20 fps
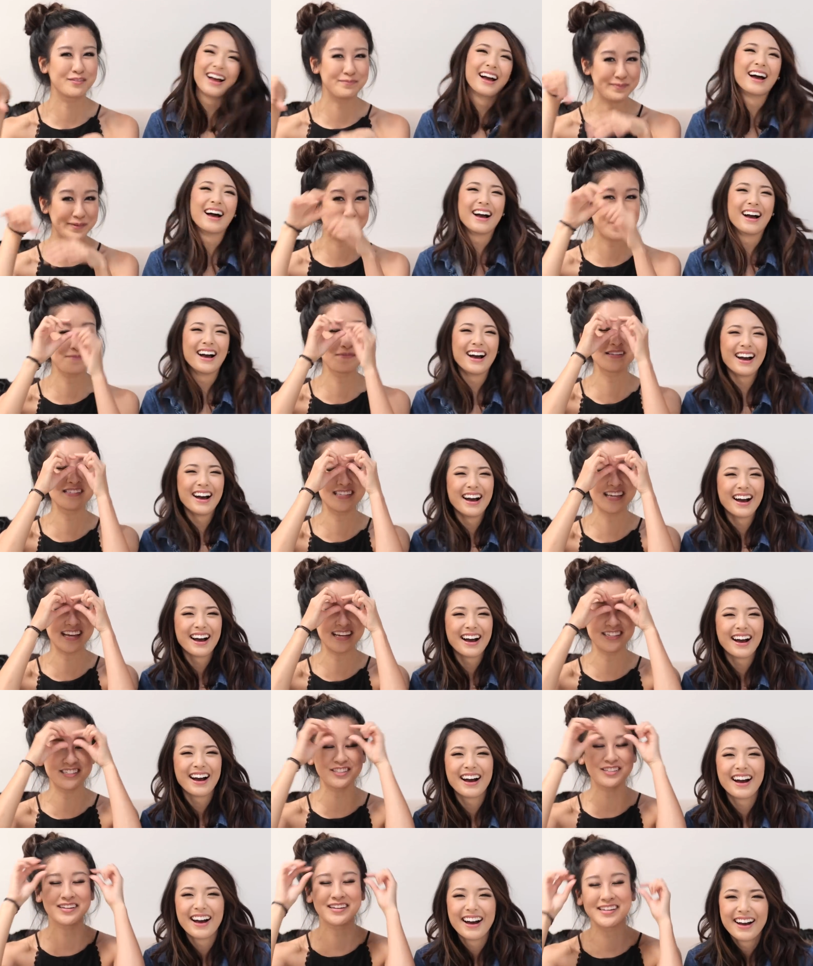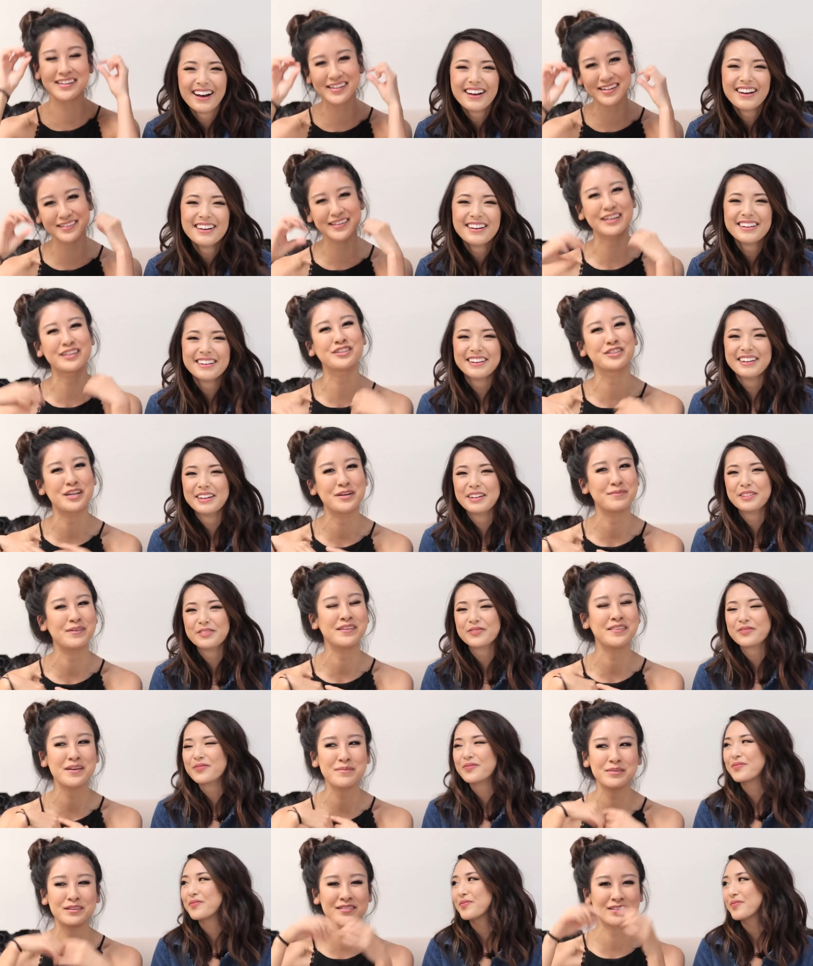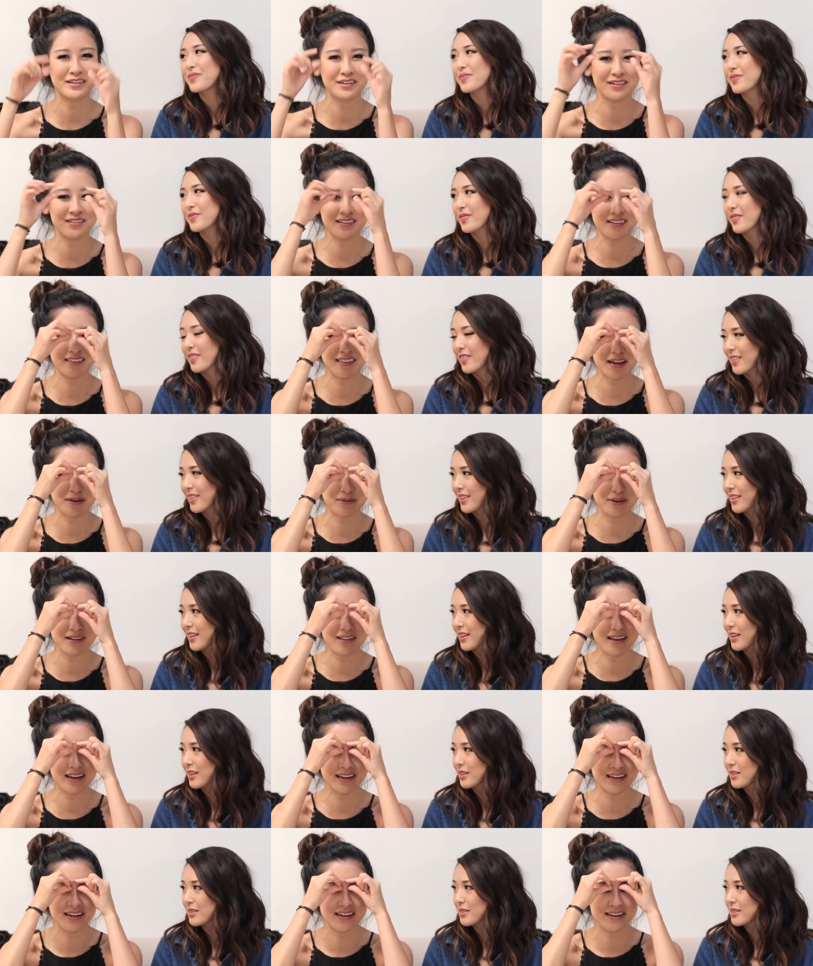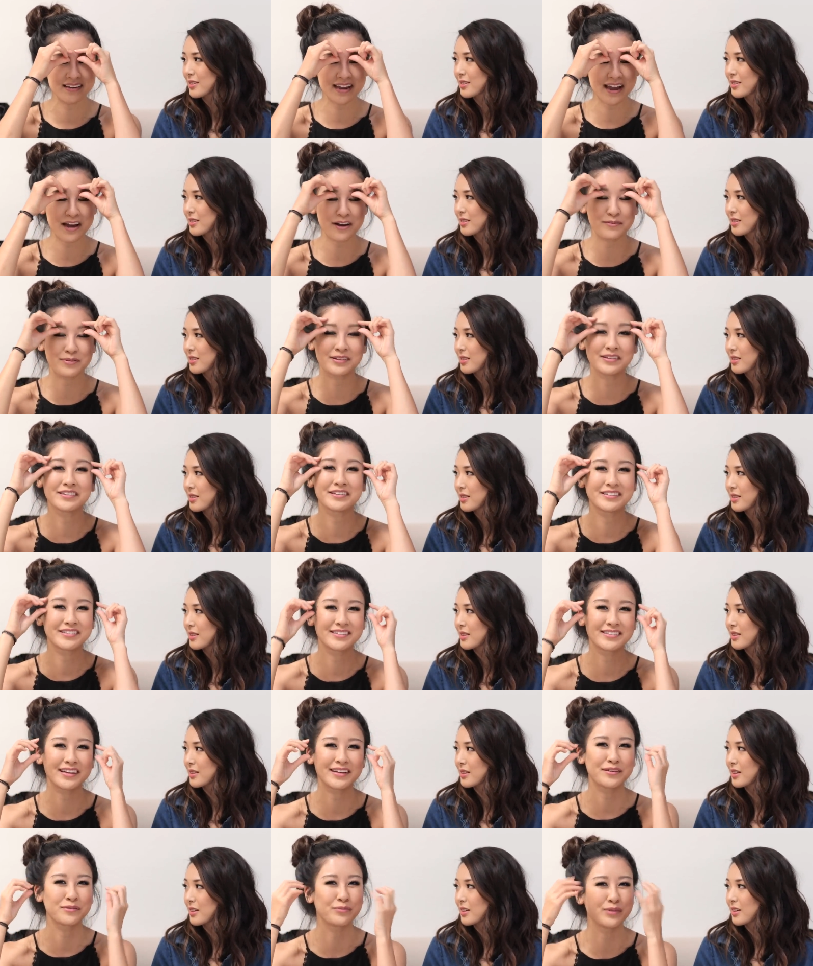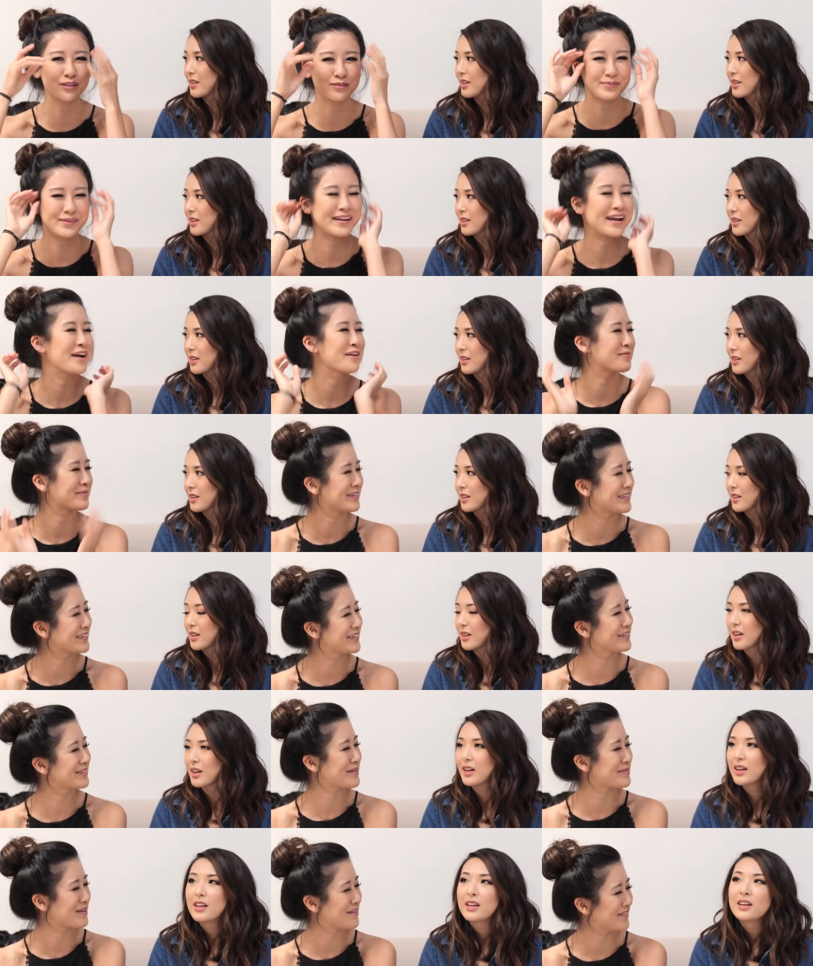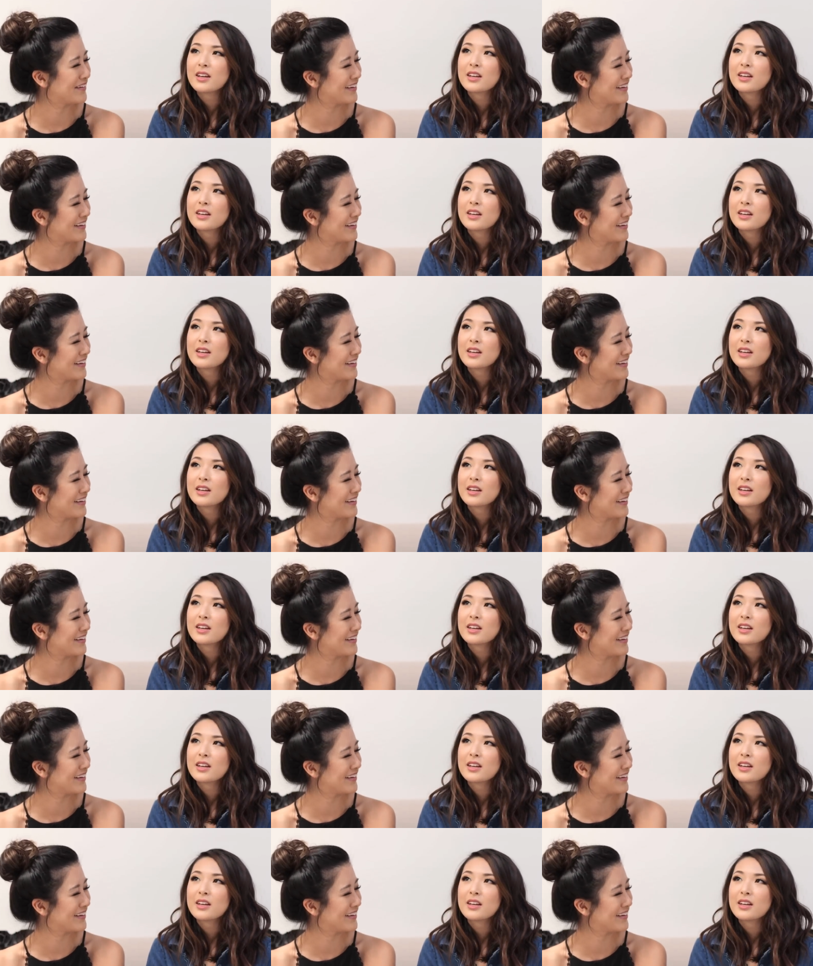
Speaker 1: experimentation and like shaping them, but seriously, they were like caterpillars, like wispy caterpillars on my